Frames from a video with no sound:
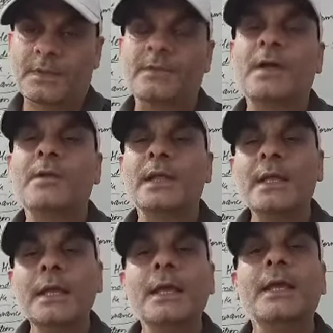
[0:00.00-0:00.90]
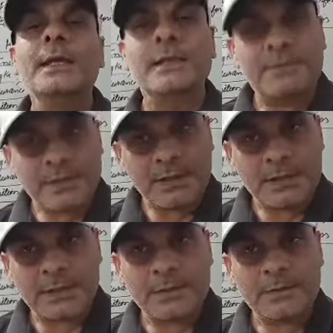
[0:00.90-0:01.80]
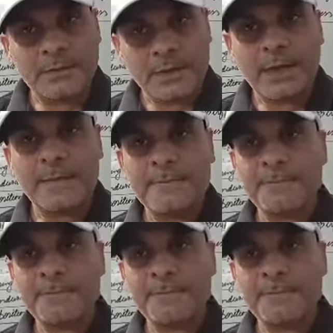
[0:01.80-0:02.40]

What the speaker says: without any difficulty. Okay,